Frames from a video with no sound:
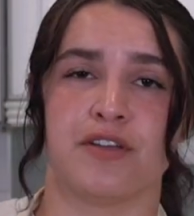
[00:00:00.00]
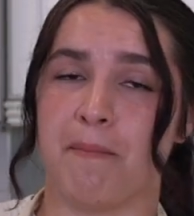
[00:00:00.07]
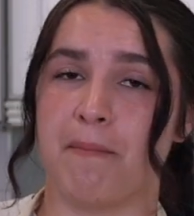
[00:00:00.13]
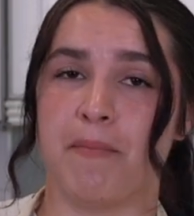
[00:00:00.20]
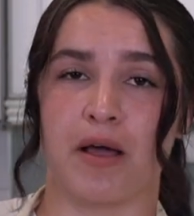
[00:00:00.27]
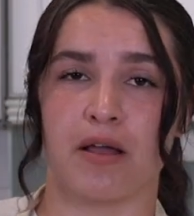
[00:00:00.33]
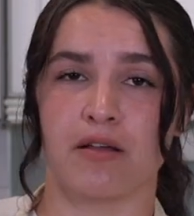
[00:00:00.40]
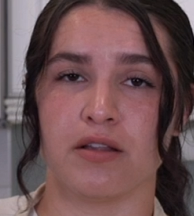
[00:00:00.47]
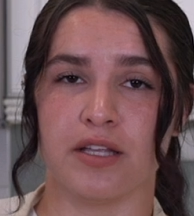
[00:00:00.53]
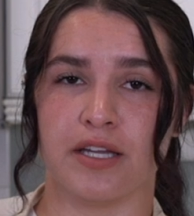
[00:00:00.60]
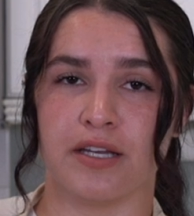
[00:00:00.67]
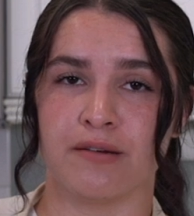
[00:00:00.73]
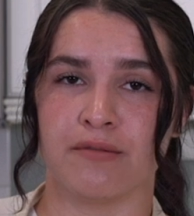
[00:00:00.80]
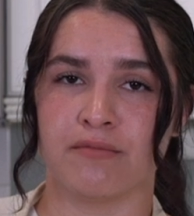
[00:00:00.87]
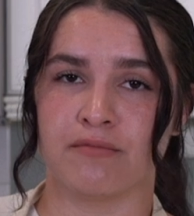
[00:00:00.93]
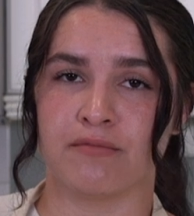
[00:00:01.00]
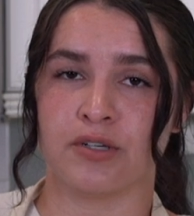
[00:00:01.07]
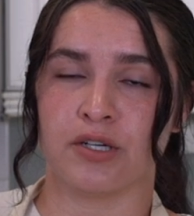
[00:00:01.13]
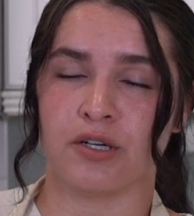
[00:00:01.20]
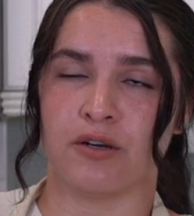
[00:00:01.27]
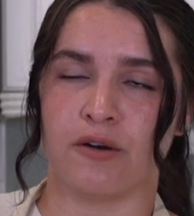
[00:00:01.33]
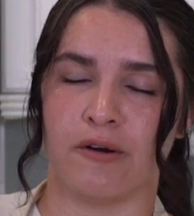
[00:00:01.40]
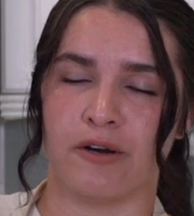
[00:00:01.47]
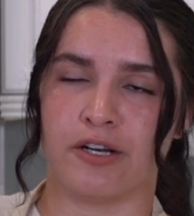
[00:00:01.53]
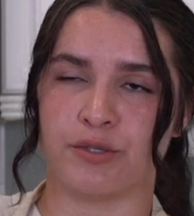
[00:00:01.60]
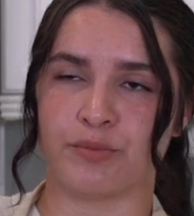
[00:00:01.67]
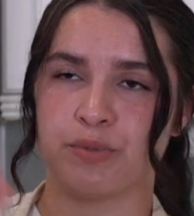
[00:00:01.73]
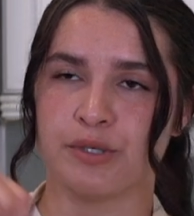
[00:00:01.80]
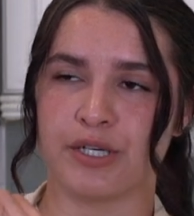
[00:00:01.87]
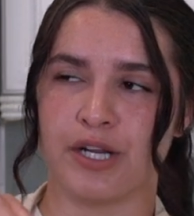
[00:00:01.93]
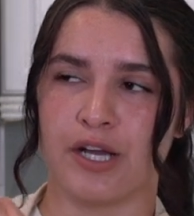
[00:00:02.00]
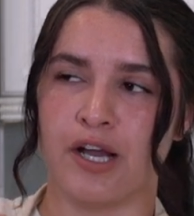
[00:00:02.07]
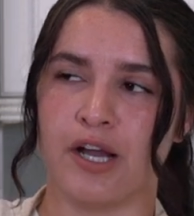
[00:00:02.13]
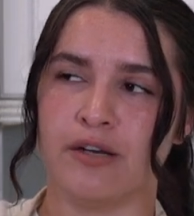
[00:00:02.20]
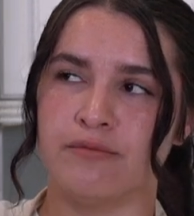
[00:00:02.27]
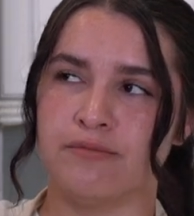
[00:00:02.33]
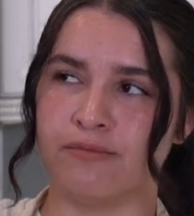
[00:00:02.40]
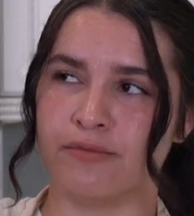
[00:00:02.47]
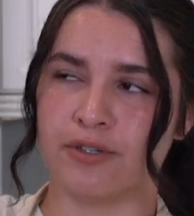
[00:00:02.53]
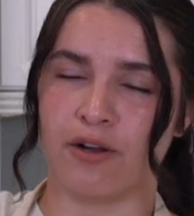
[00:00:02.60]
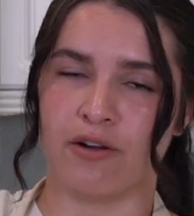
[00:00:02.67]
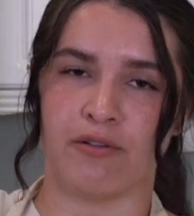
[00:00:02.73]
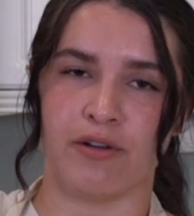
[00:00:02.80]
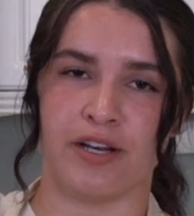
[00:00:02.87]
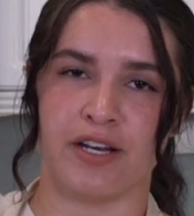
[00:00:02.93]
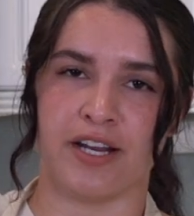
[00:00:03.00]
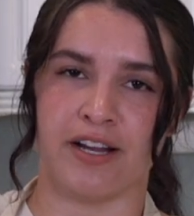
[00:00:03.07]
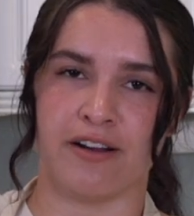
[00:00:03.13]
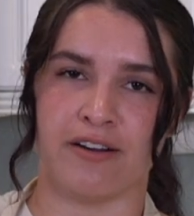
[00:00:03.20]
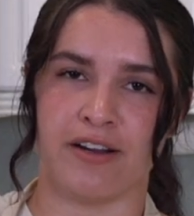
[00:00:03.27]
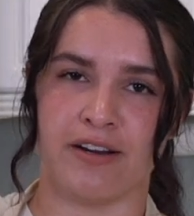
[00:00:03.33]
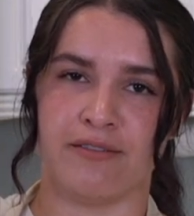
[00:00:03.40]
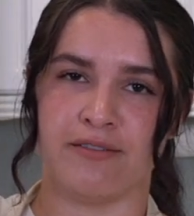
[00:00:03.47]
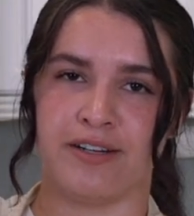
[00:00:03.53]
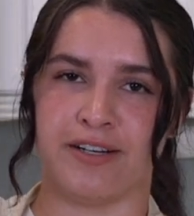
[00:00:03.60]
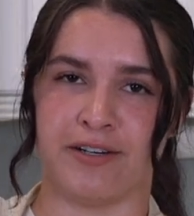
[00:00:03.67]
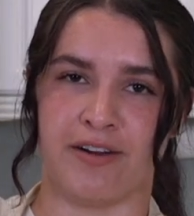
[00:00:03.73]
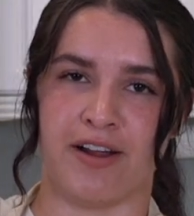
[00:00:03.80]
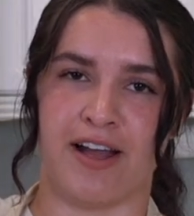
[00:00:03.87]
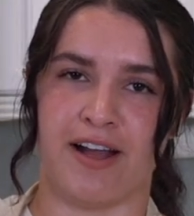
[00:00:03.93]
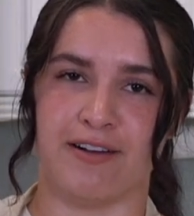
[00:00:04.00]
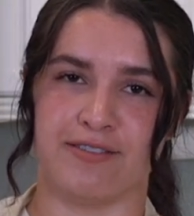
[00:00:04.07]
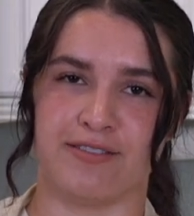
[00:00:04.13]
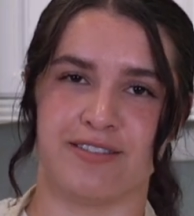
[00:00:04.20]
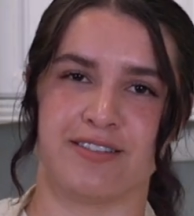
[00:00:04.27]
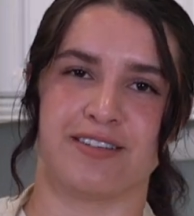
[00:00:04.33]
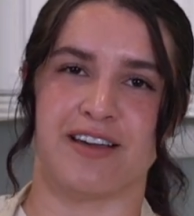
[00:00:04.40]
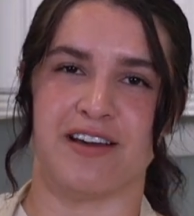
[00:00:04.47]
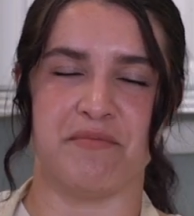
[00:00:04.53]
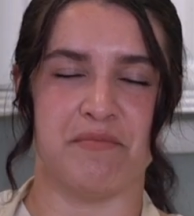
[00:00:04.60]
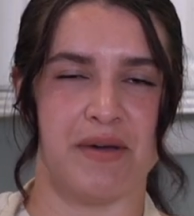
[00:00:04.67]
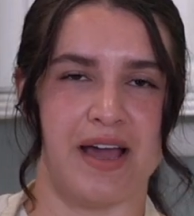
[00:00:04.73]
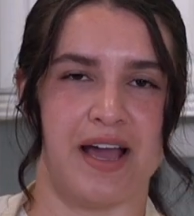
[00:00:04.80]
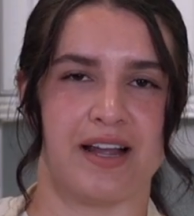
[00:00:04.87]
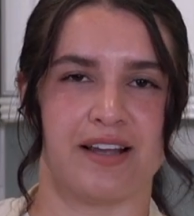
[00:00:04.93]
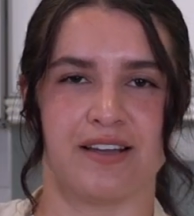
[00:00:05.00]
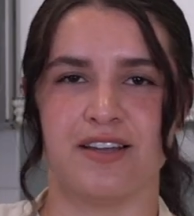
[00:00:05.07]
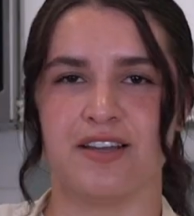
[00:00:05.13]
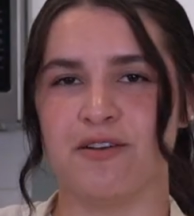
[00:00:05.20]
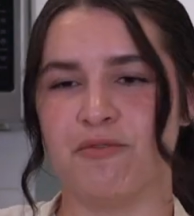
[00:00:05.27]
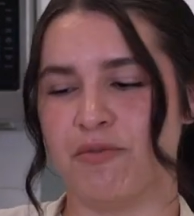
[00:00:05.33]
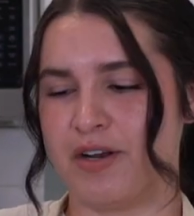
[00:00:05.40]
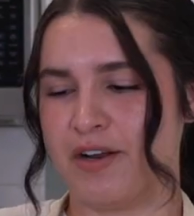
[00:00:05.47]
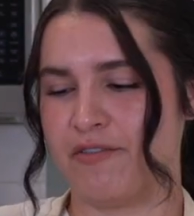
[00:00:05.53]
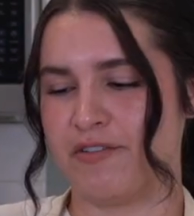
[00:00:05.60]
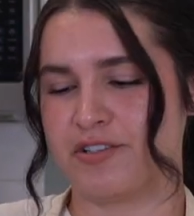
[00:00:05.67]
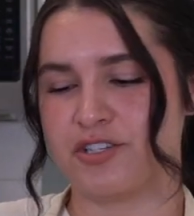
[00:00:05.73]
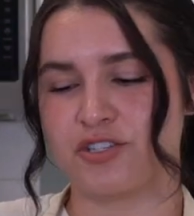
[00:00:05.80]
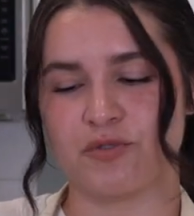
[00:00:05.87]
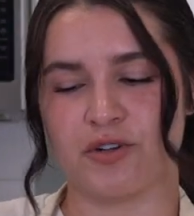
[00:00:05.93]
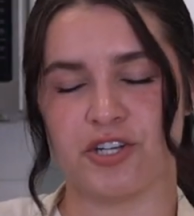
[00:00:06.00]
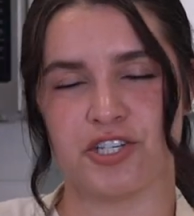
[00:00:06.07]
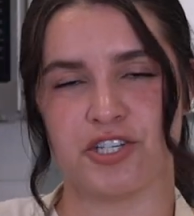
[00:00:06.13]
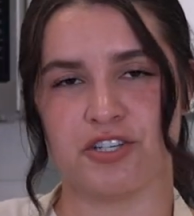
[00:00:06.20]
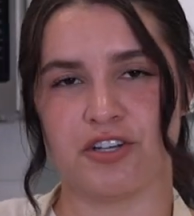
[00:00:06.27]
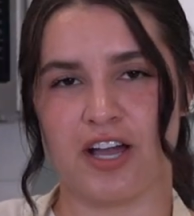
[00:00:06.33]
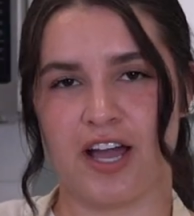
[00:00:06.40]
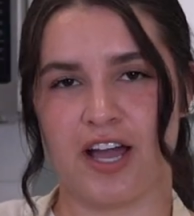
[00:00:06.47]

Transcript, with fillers: Buckle in, or just put it on, go run an errand in your house, come back. Whatever situation you